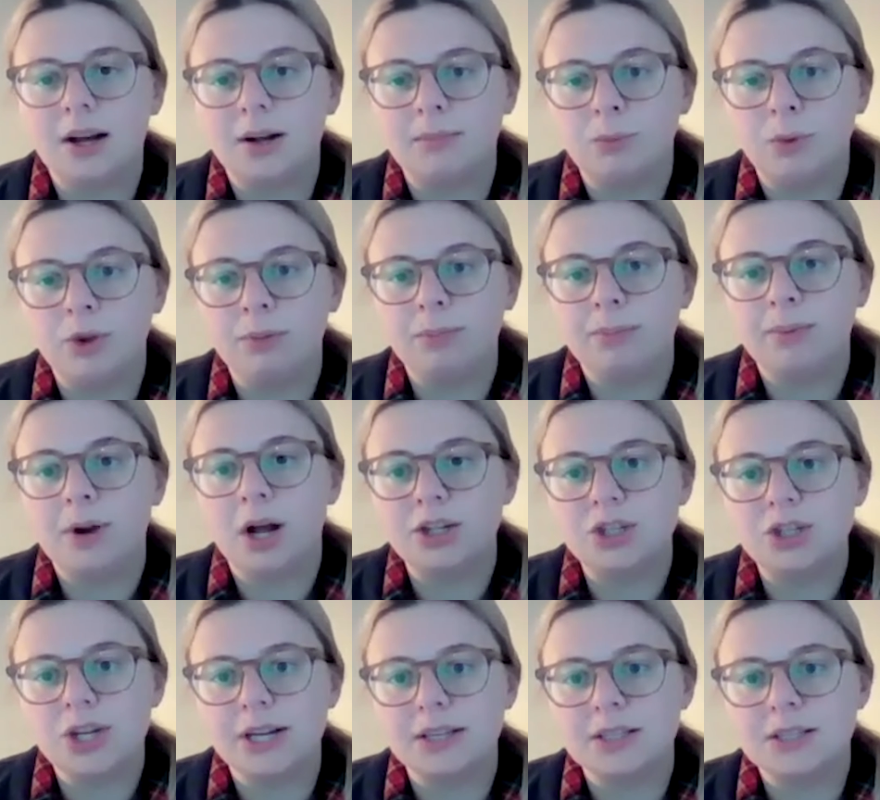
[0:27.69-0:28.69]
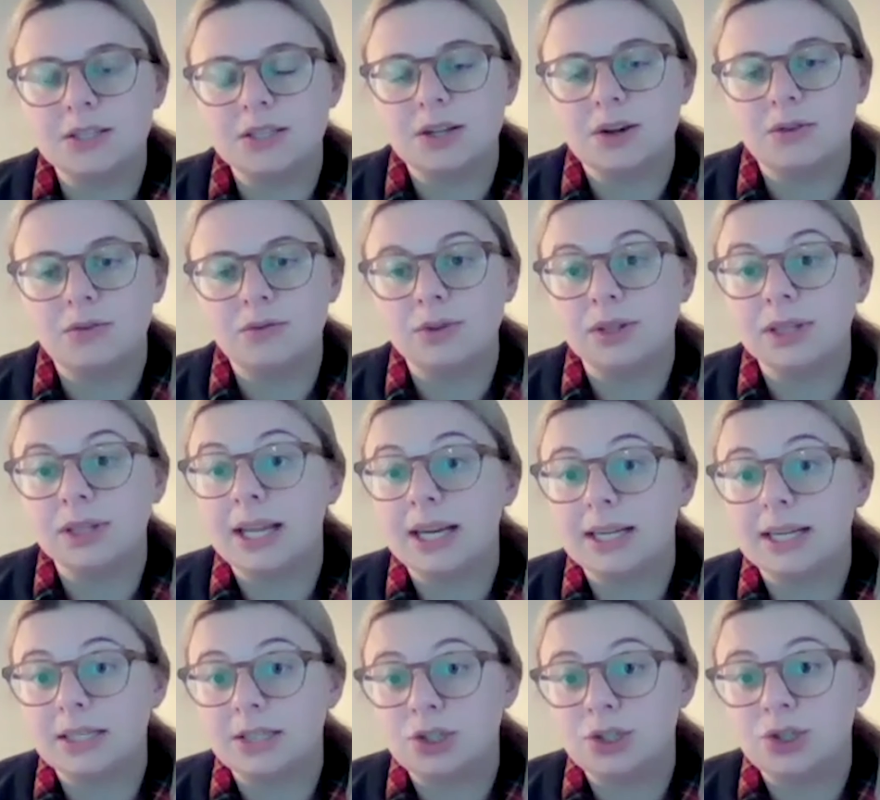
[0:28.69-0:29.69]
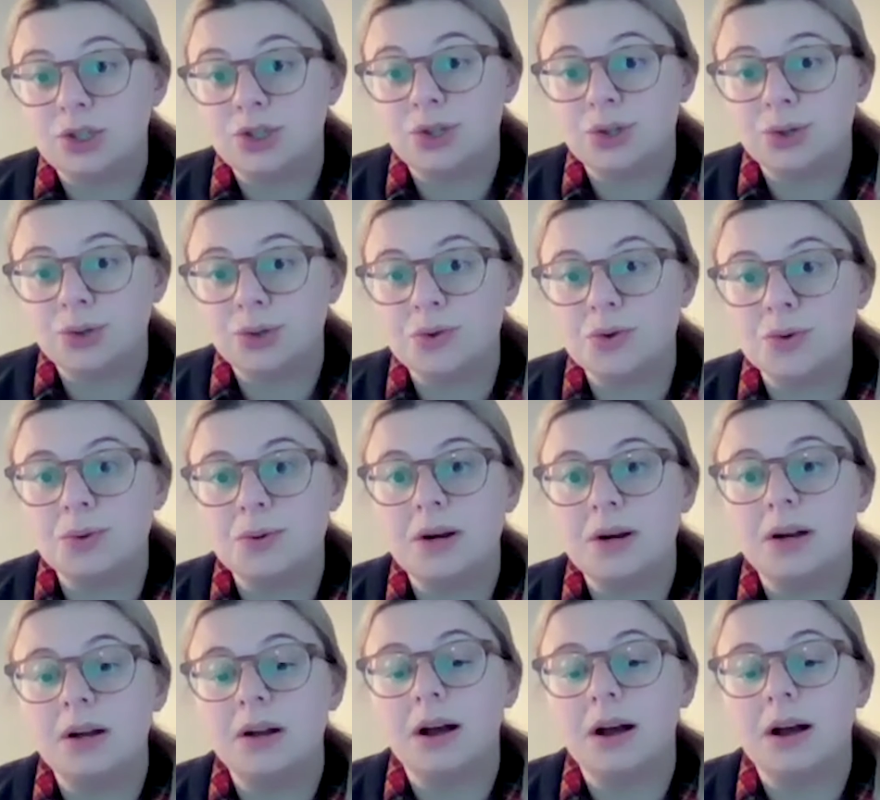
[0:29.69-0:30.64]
with projects related to